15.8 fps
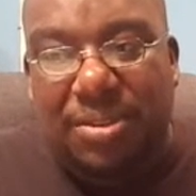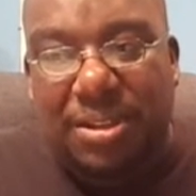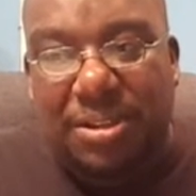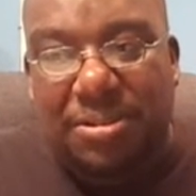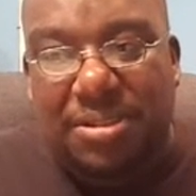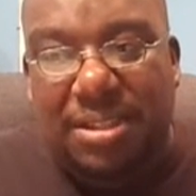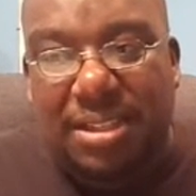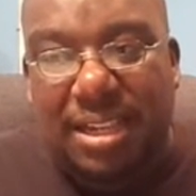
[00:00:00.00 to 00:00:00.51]
You
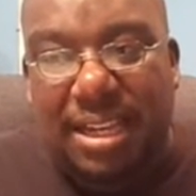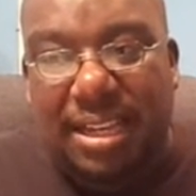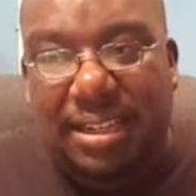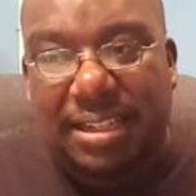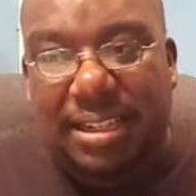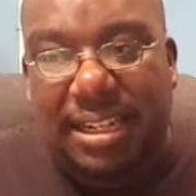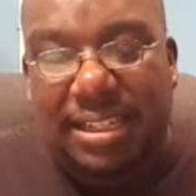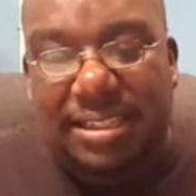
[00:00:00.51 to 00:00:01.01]
see that?
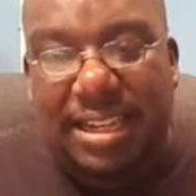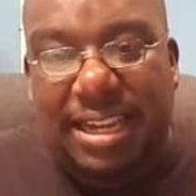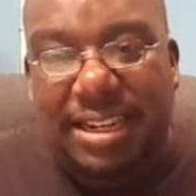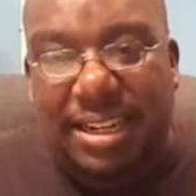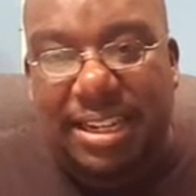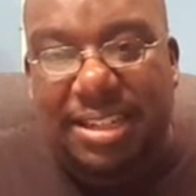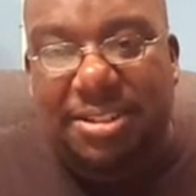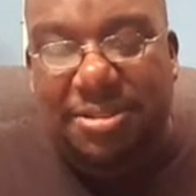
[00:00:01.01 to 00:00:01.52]
He's
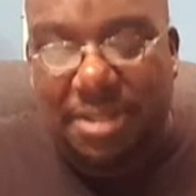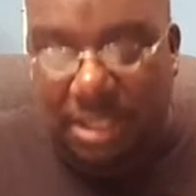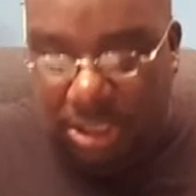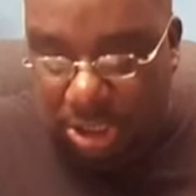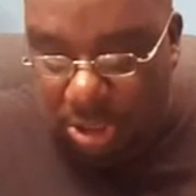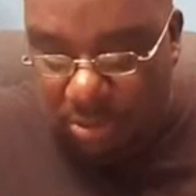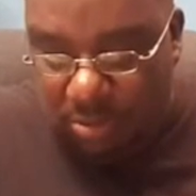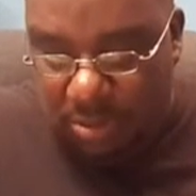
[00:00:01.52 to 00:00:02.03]
not letting you get
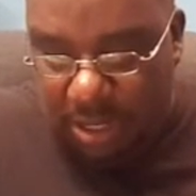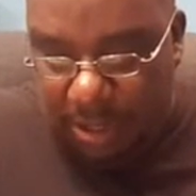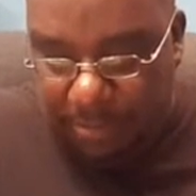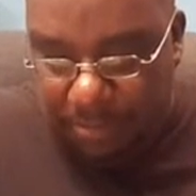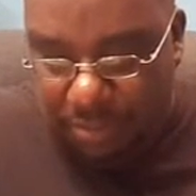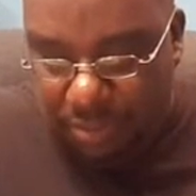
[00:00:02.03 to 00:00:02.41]
your own way.